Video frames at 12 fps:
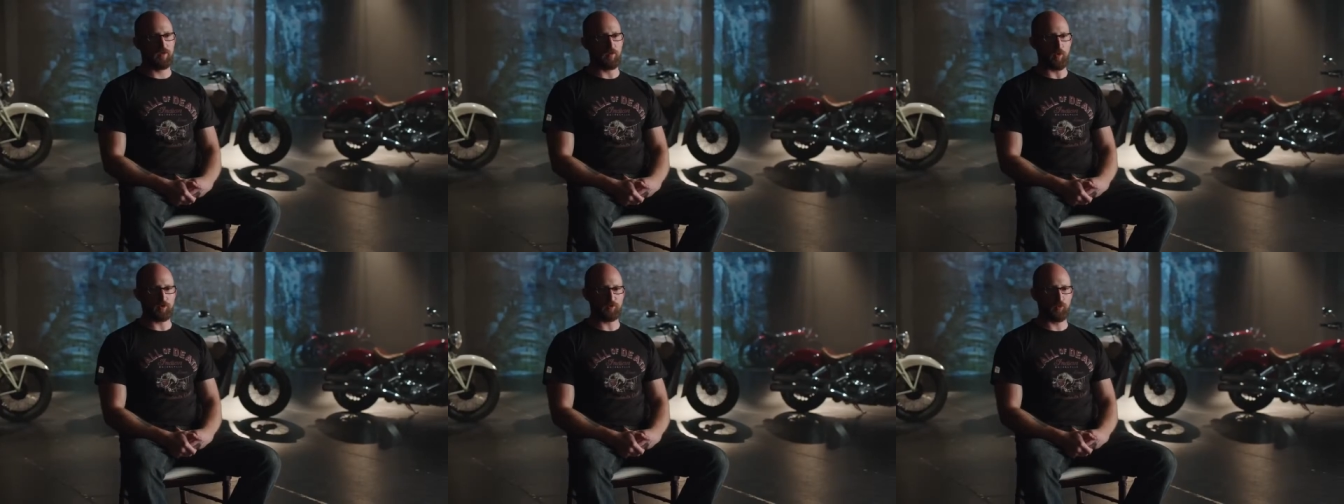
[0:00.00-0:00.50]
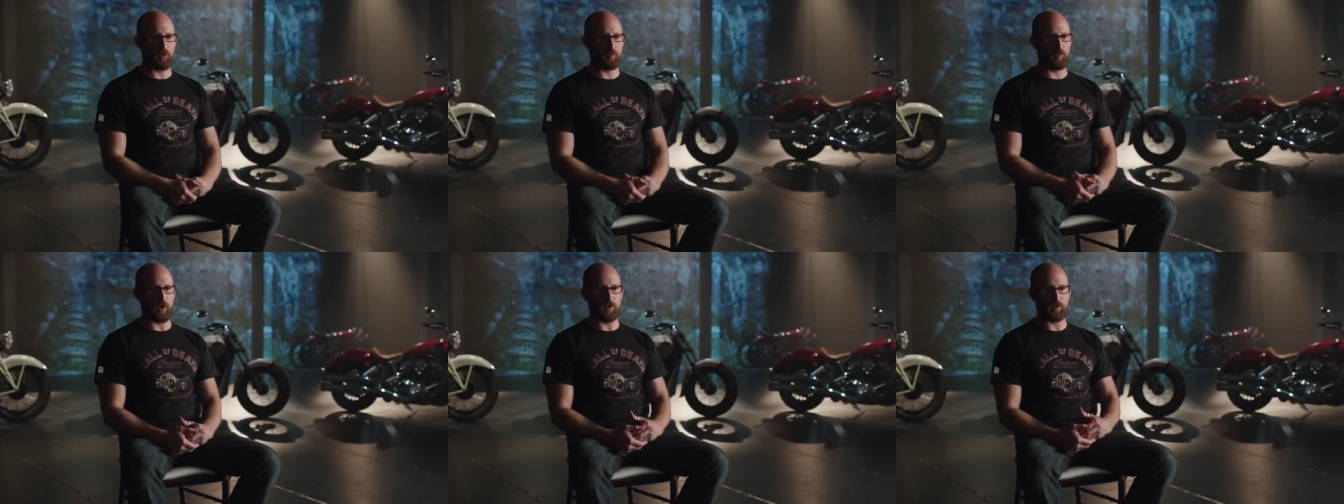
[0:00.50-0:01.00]
The most
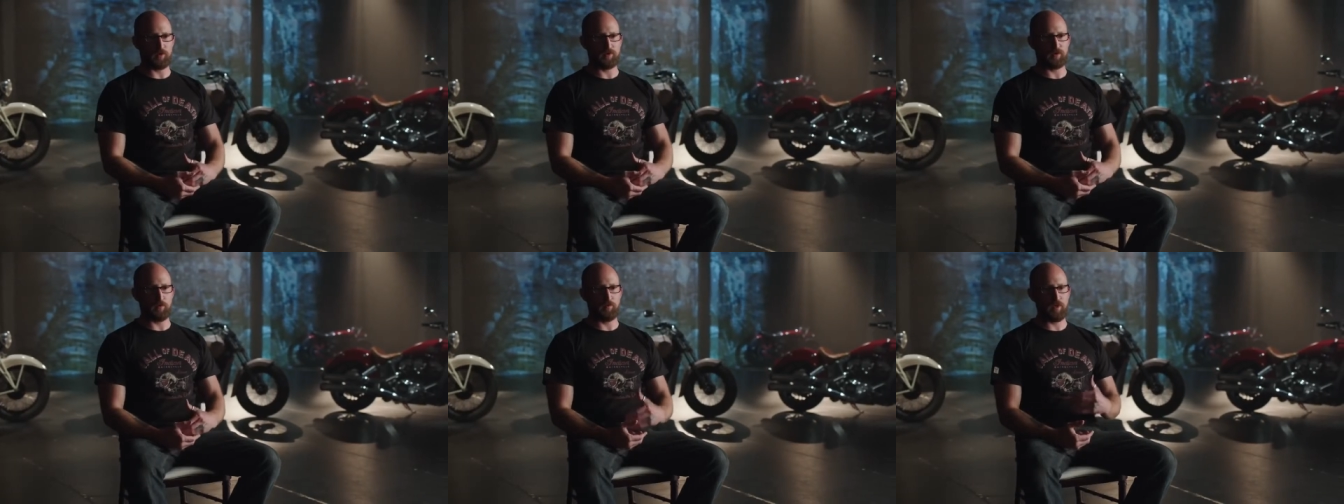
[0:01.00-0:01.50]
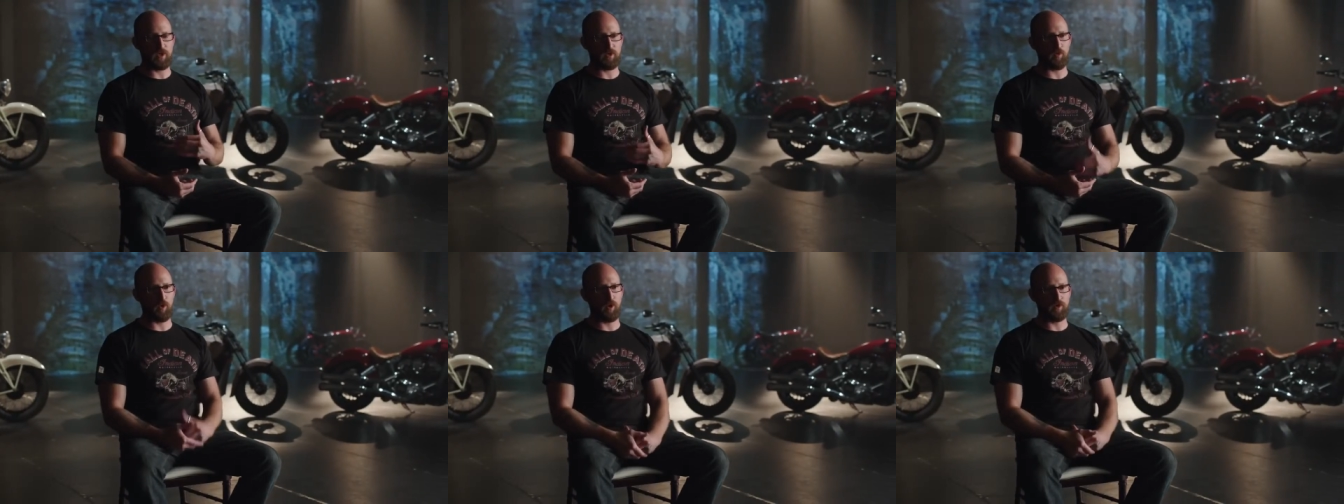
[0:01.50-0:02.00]
important part to
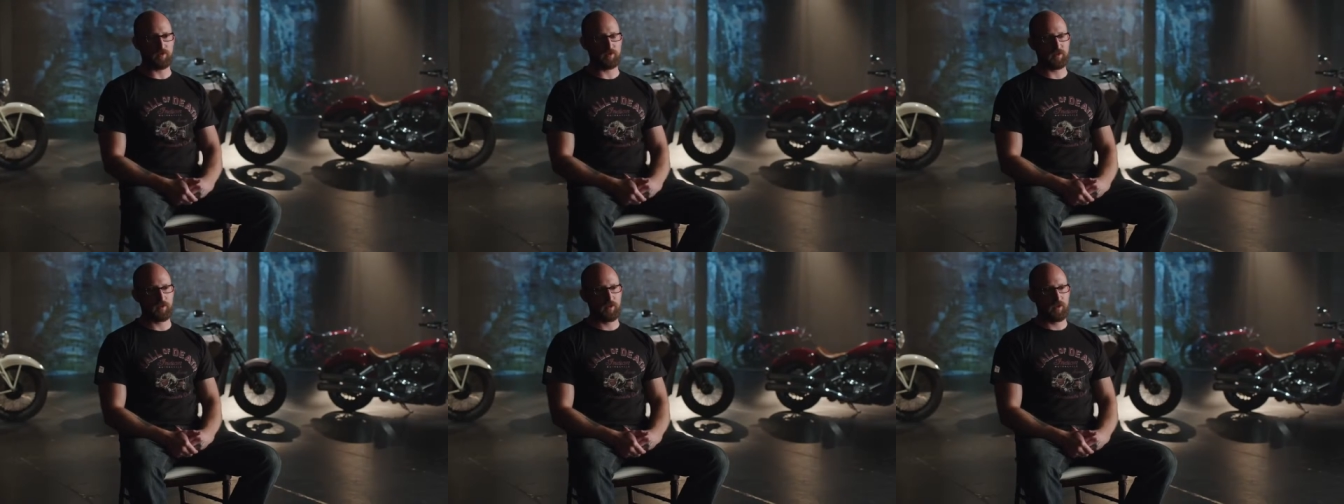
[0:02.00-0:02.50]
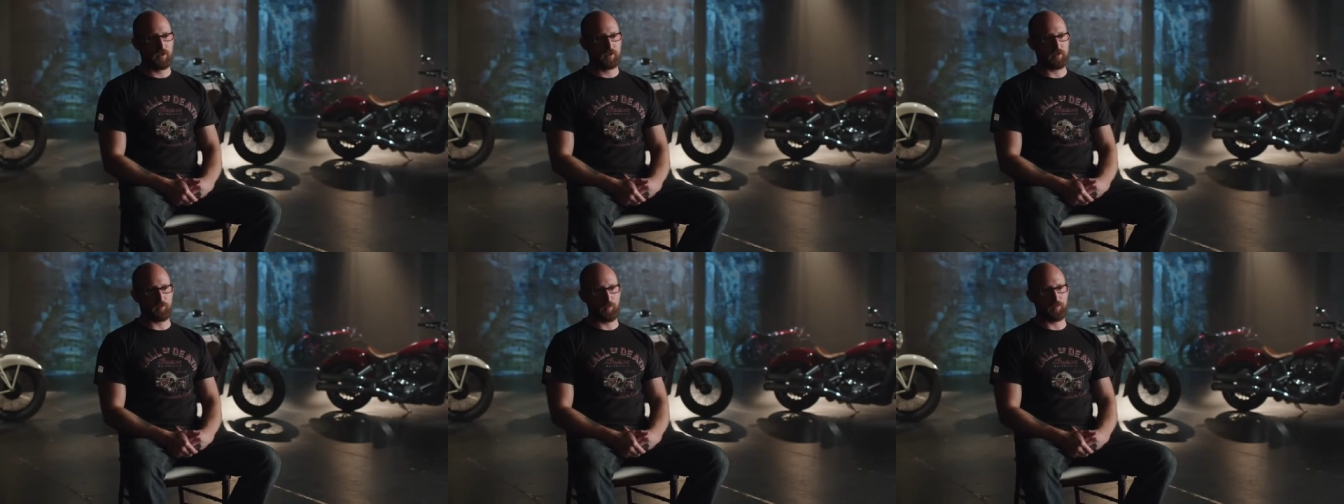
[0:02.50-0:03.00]
me was
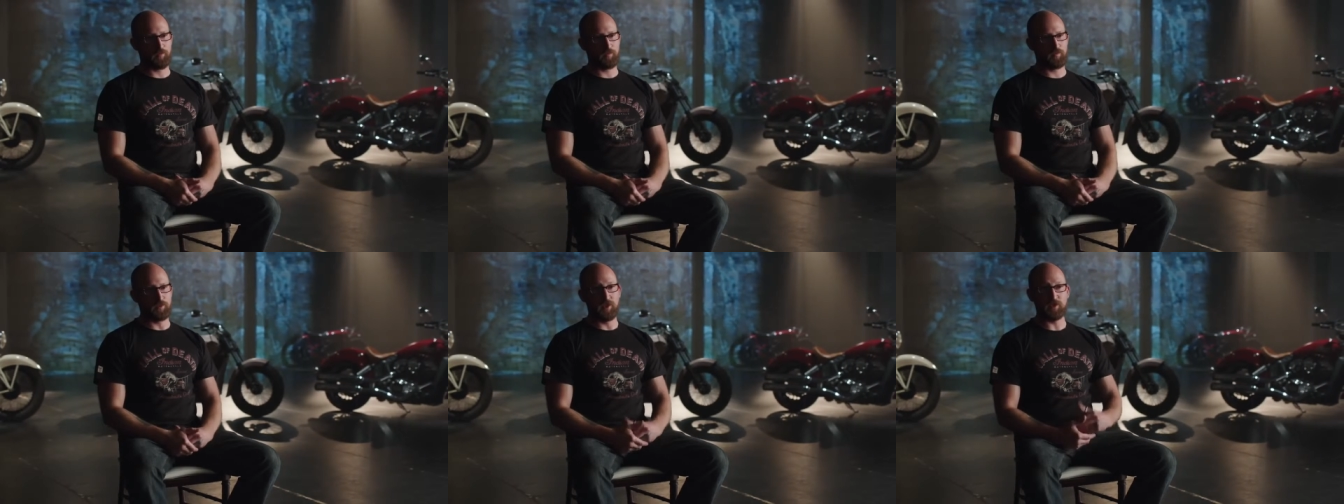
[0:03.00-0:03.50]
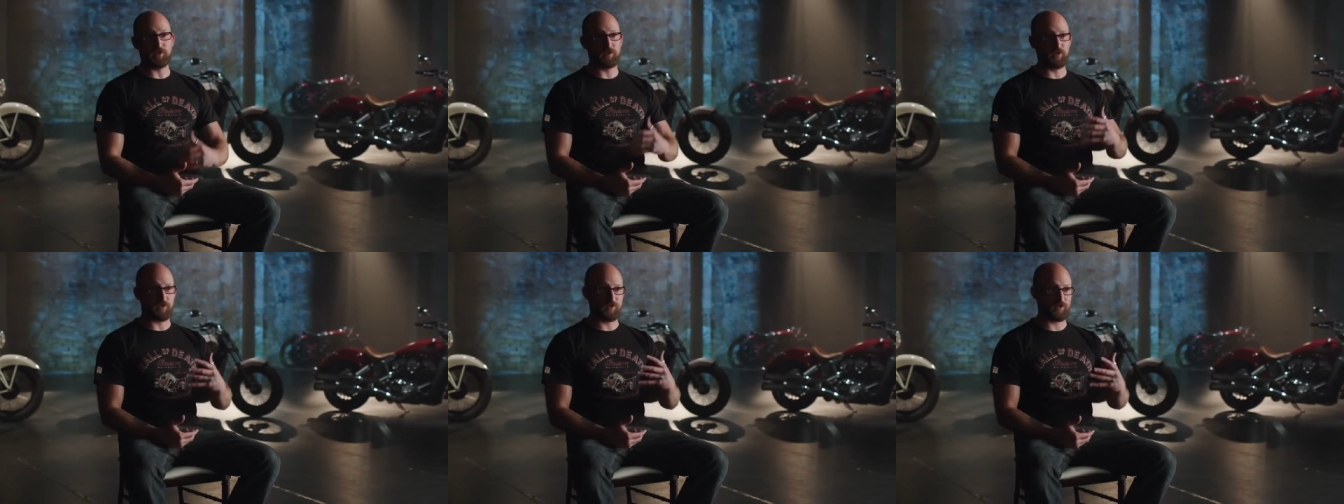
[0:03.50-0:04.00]
to listen to the